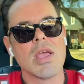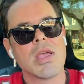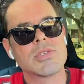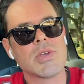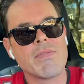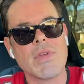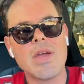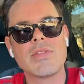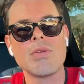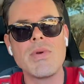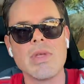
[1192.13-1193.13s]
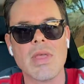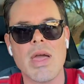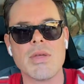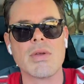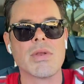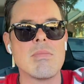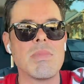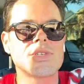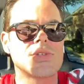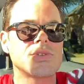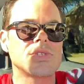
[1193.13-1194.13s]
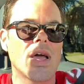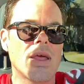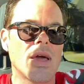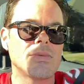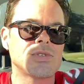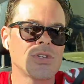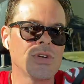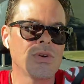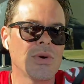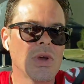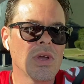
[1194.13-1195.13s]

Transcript: And so if you're not doing that, you're gonna miss those line items too.